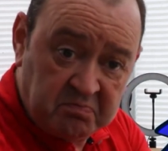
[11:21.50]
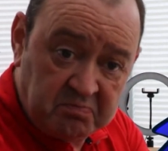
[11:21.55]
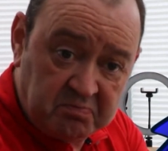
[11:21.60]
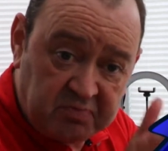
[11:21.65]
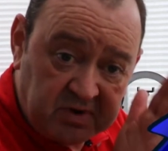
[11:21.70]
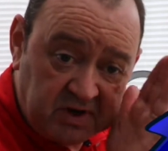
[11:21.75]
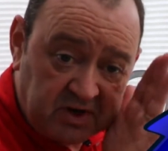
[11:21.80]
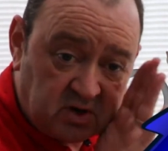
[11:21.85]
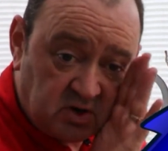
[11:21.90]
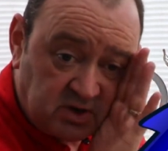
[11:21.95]

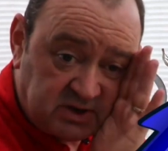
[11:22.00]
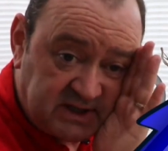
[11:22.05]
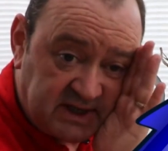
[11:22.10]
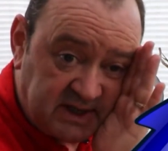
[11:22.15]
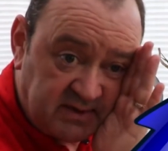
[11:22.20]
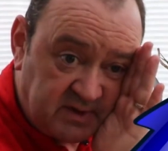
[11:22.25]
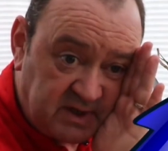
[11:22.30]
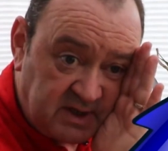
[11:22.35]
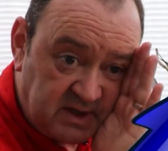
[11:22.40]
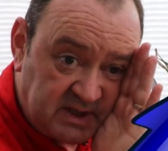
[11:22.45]
pretty good
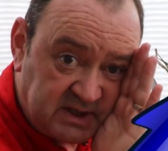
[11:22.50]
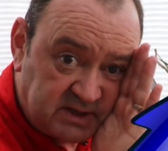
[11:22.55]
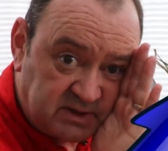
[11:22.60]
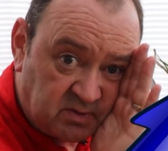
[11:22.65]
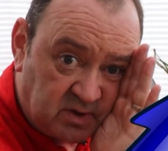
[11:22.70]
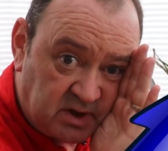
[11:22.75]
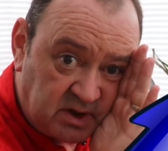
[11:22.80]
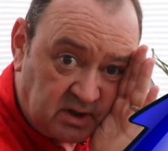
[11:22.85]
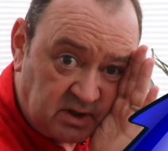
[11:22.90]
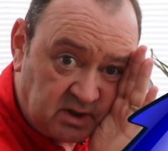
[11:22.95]
sounding this
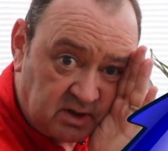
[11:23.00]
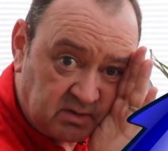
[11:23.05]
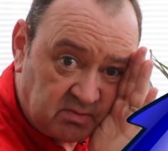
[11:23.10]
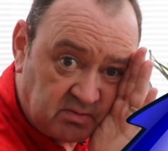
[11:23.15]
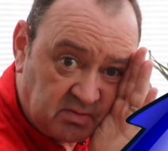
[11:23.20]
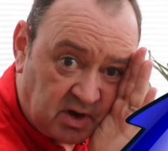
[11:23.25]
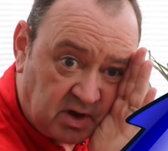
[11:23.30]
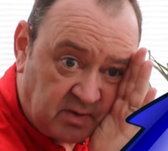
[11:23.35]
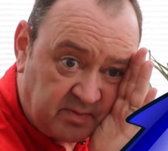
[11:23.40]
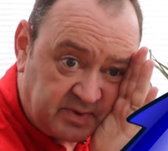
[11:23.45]
way,
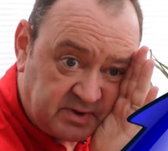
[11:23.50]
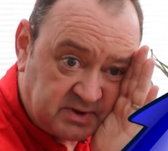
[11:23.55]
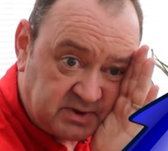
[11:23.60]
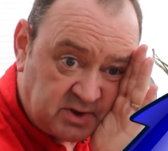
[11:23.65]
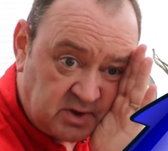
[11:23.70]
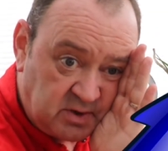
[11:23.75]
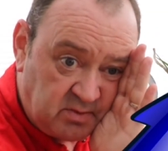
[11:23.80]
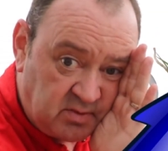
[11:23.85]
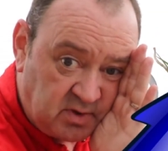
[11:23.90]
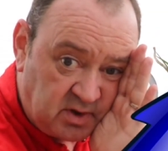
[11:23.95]
I
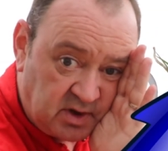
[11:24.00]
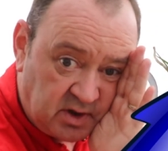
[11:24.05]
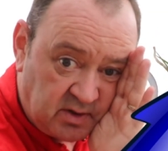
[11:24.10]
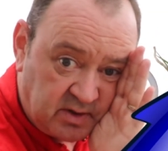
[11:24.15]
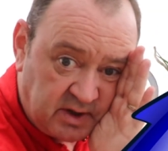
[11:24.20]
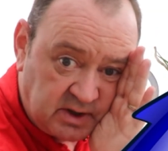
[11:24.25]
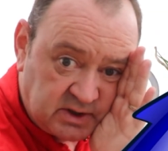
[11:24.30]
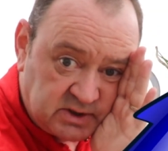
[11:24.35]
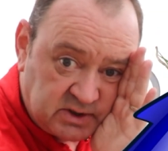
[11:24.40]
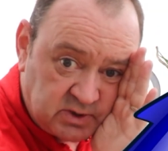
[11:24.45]
presume,
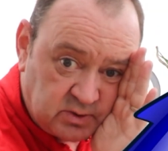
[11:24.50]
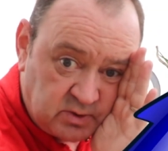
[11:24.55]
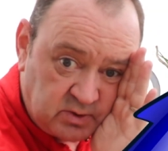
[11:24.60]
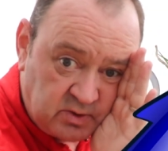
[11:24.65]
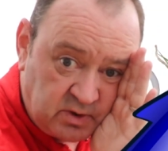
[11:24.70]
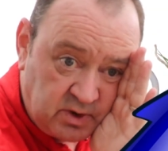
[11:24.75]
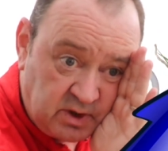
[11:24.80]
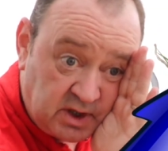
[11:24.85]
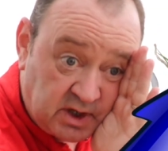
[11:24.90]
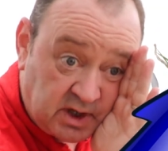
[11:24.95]
going to
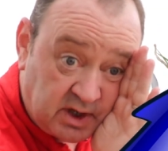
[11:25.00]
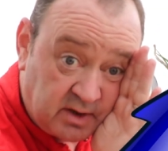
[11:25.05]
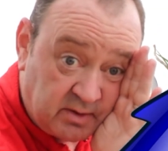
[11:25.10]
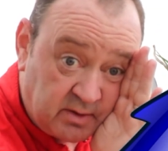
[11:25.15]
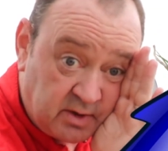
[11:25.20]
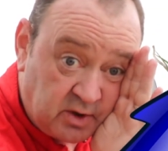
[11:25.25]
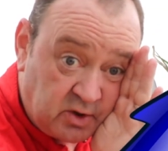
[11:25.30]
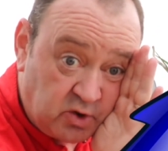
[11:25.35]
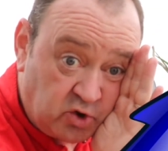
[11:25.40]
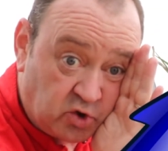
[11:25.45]
the
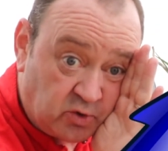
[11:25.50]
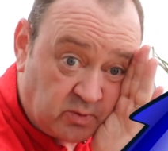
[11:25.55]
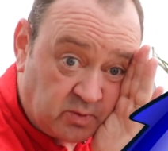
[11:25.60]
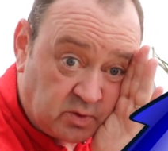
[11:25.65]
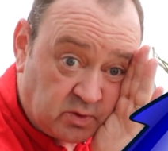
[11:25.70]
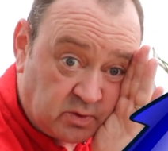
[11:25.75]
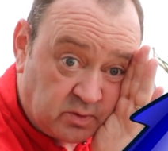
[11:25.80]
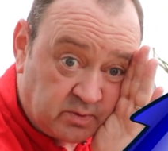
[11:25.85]
normal